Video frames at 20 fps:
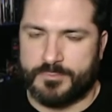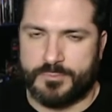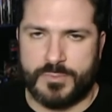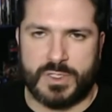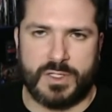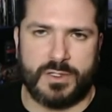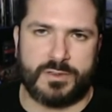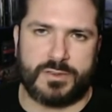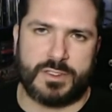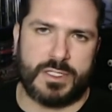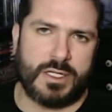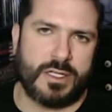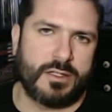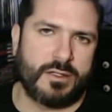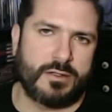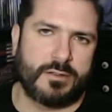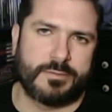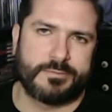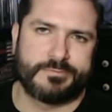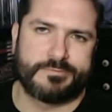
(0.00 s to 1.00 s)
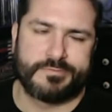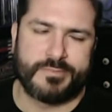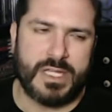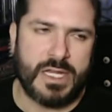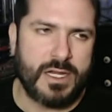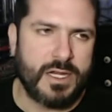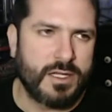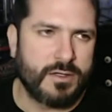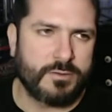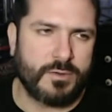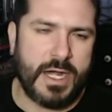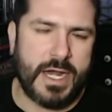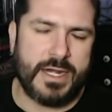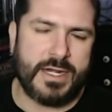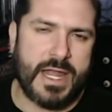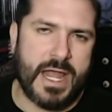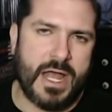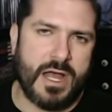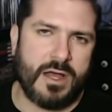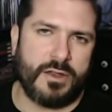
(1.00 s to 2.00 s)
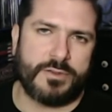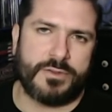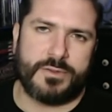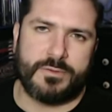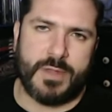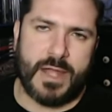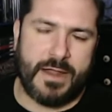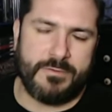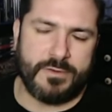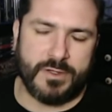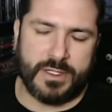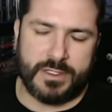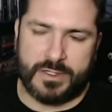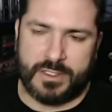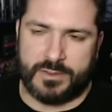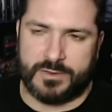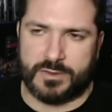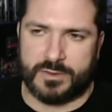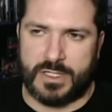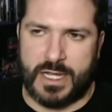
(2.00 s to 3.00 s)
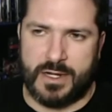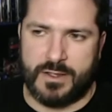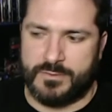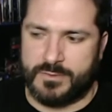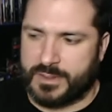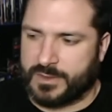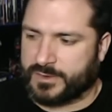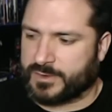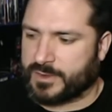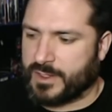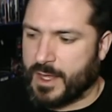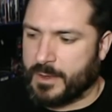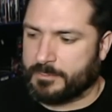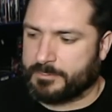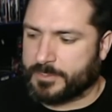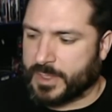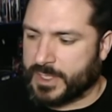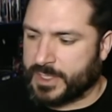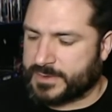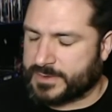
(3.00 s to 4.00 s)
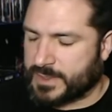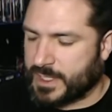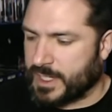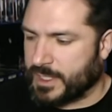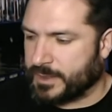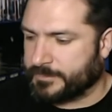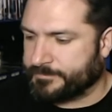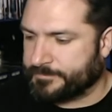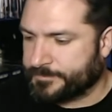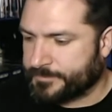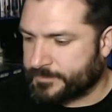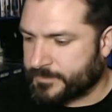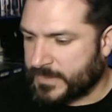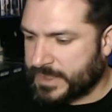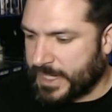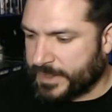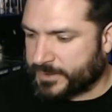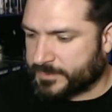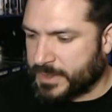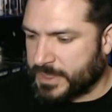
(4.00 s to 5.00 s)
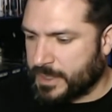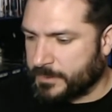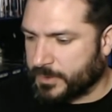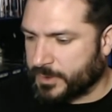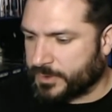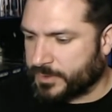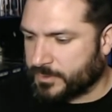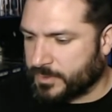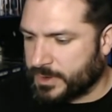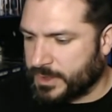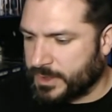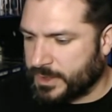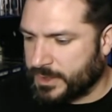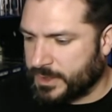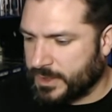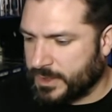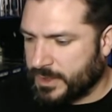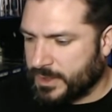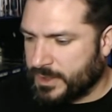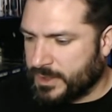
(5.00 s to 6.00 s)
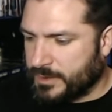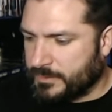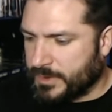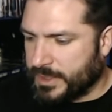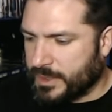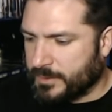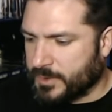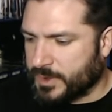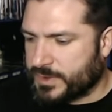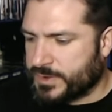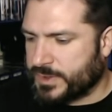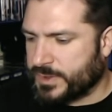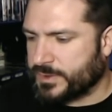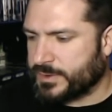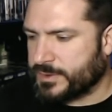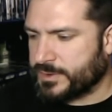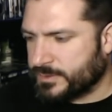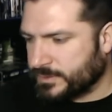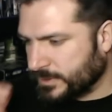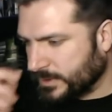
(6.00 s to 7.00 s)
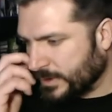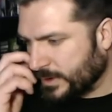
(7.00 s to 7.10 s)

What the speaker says: Because, right now I feel like things are kind of in slump, but that's my number 3. My number 2,